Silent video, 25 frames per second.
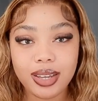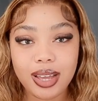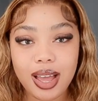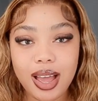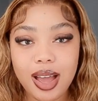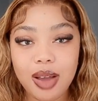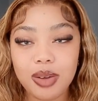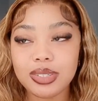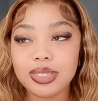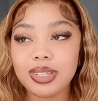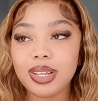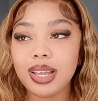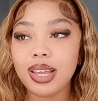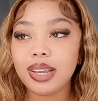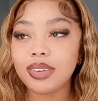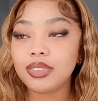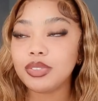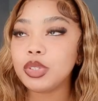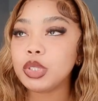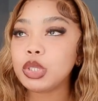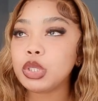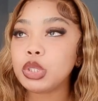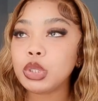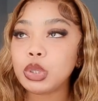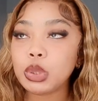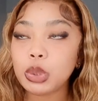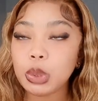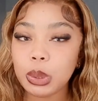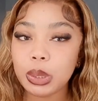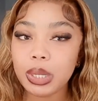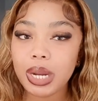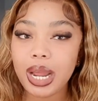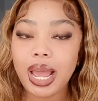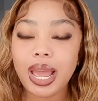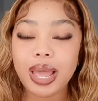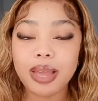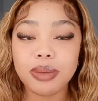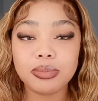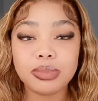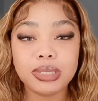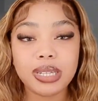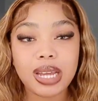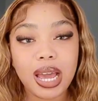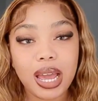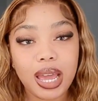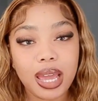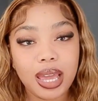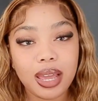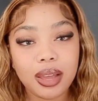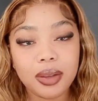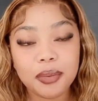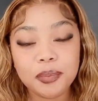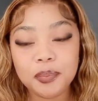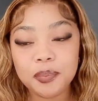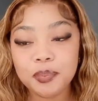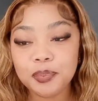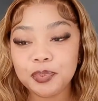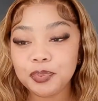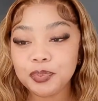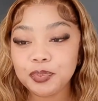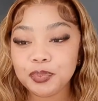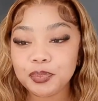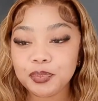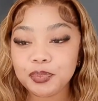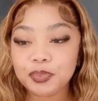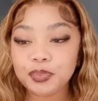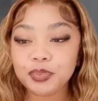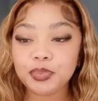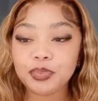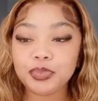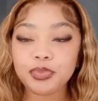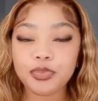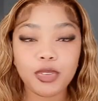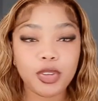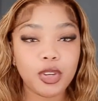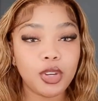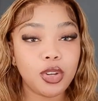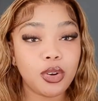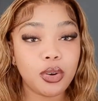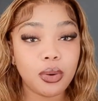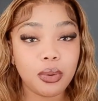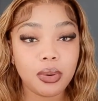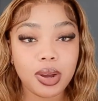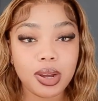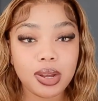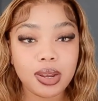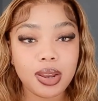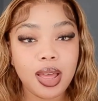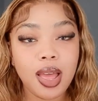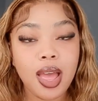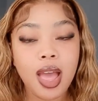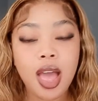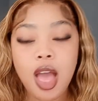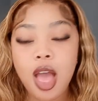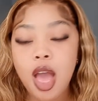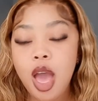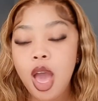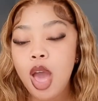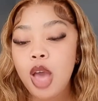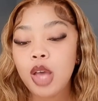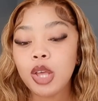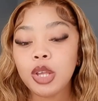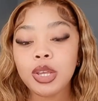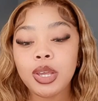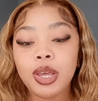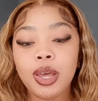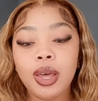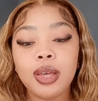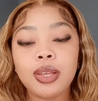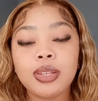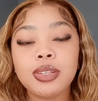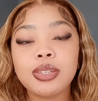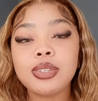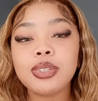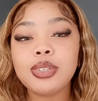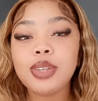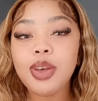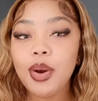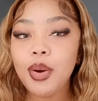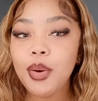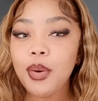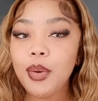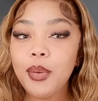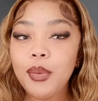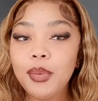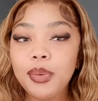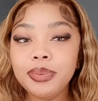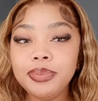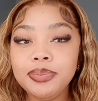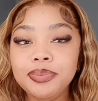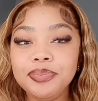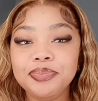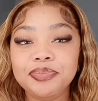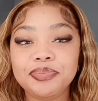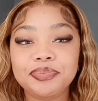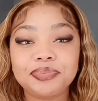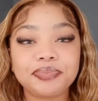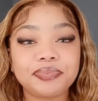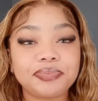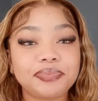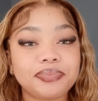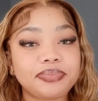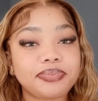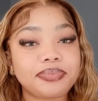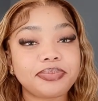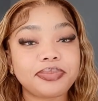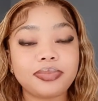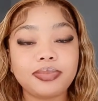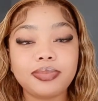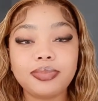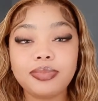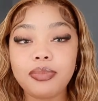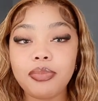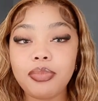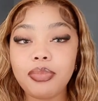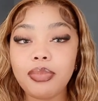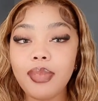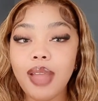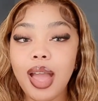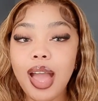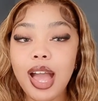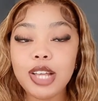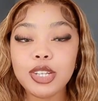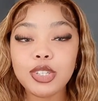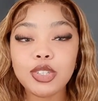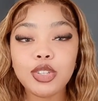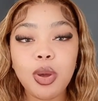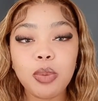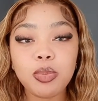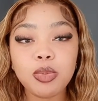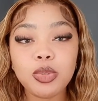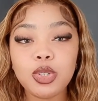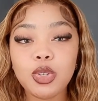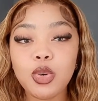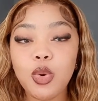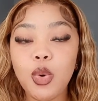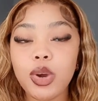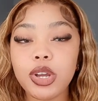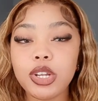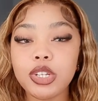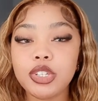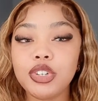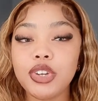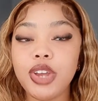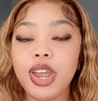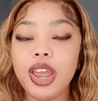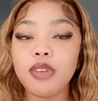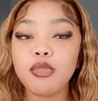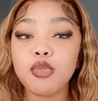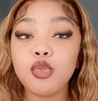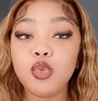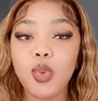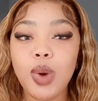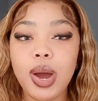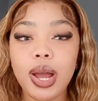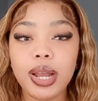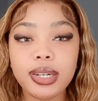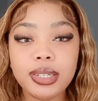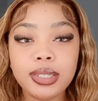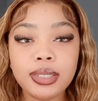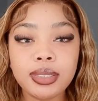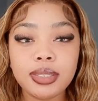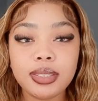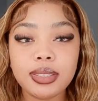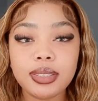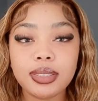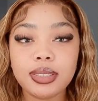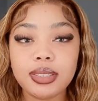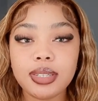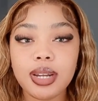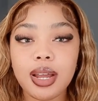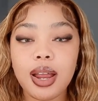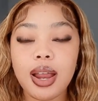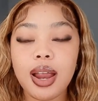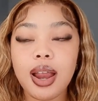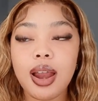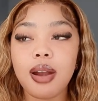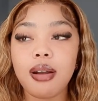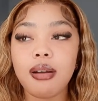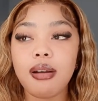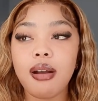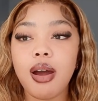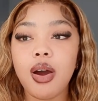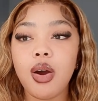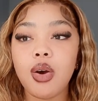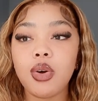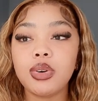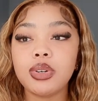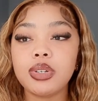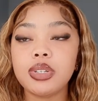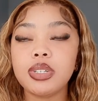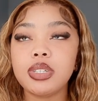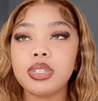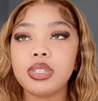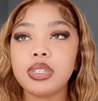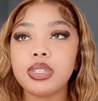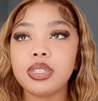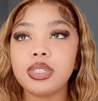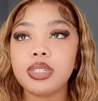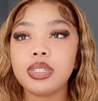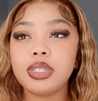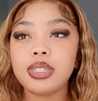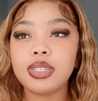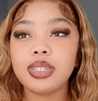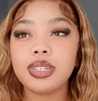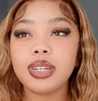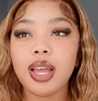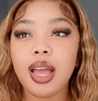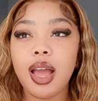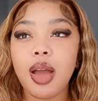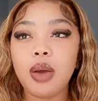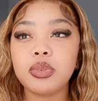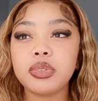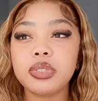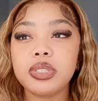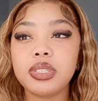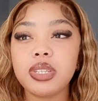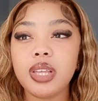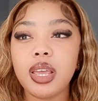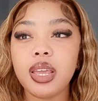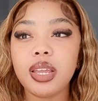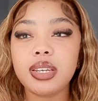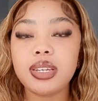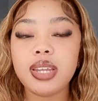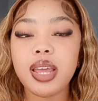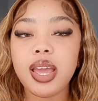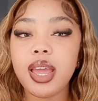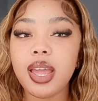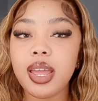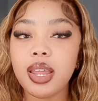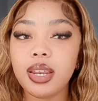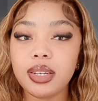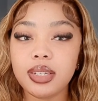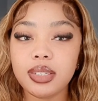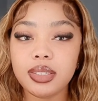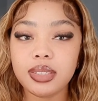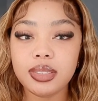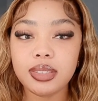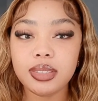I was like, for sure I am dying. You know what? So I stopped talking to everyone around, I would say 10.